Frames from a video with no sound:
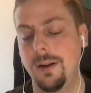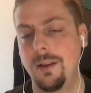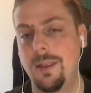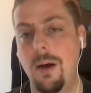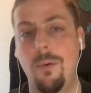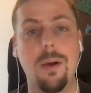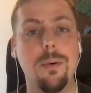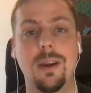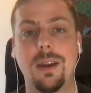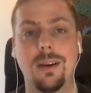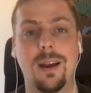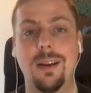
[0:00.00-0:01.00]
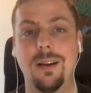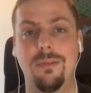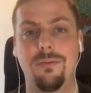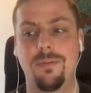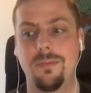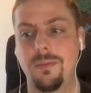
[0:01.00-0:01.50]
that way we can kind
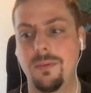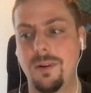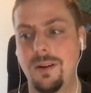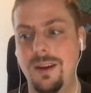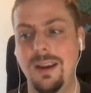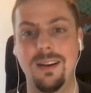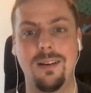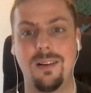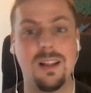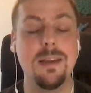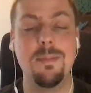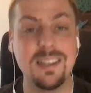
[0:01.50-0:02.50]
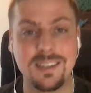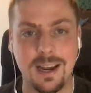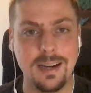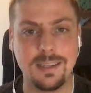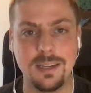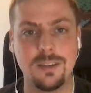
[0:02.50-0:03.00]
of glean
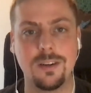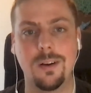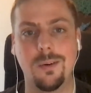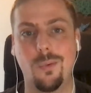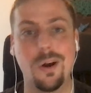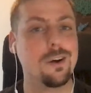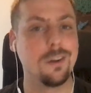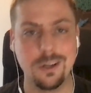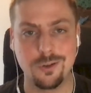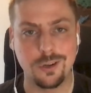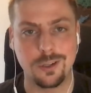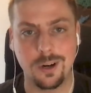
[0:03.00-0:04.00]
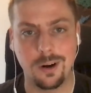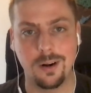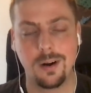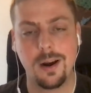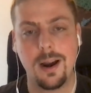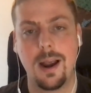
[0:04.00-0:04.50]
insights into what your interests
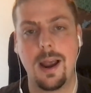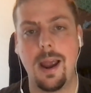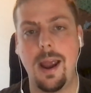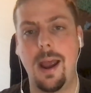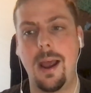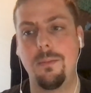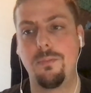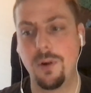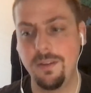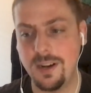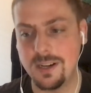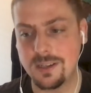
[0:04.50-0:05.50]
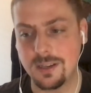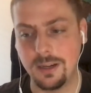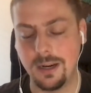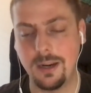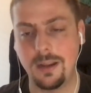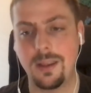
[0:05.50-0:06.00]
are. And
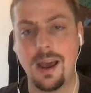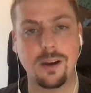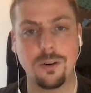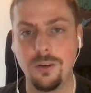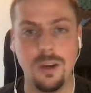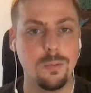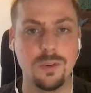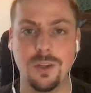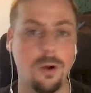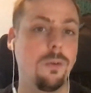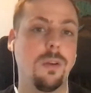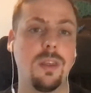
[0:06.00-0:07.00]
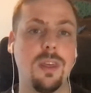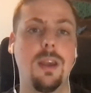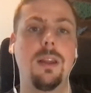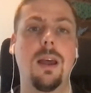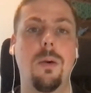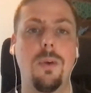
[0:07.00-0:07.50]
previously, that cookie was the only
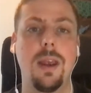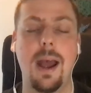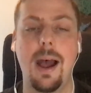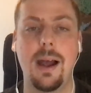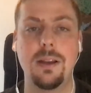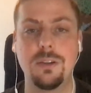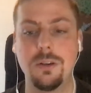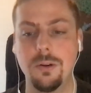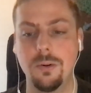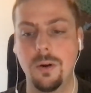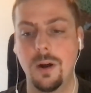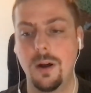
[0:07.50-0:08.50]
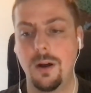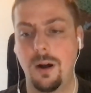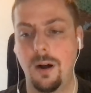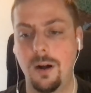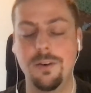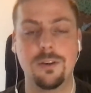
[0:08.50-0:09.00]
thing that we had to
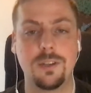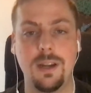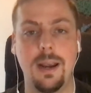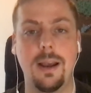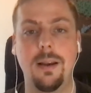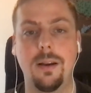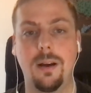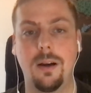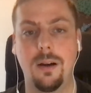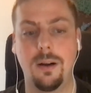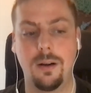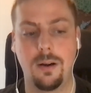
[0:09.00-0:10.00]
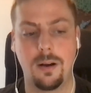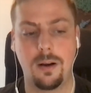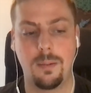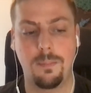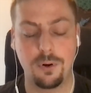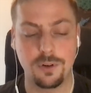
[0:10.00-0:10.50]
understand
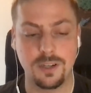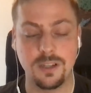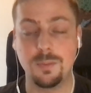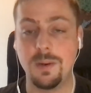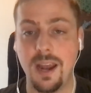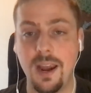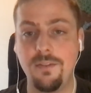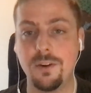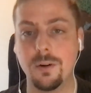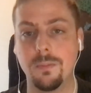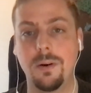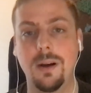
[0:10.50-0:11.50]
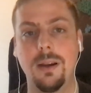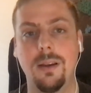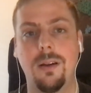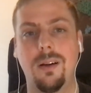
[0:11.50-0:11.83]
a person's behavior, but